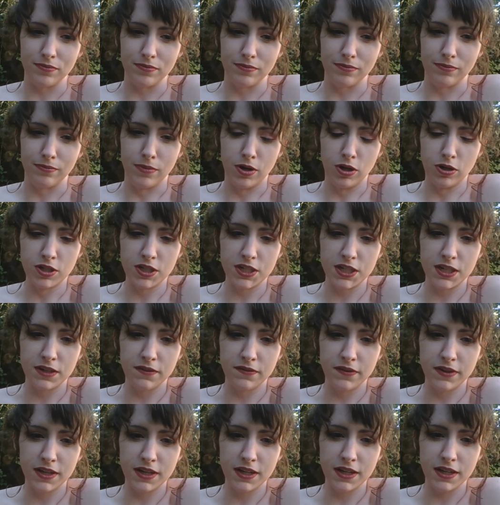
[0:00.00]
Most of
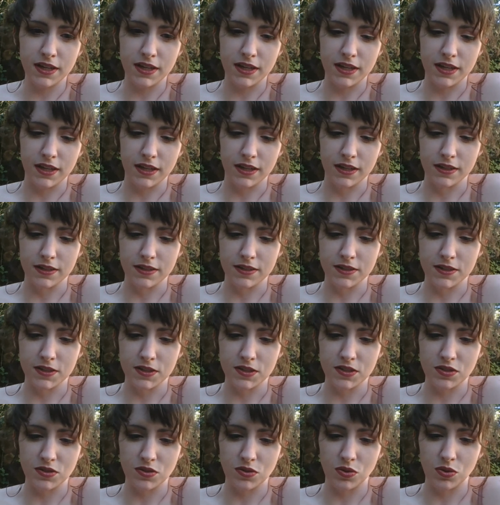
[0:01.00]
it
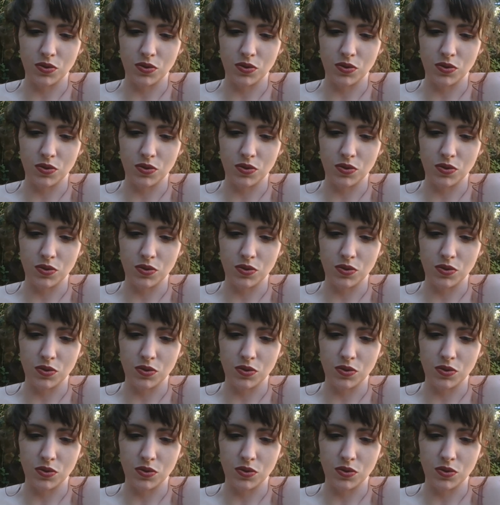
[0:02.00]
is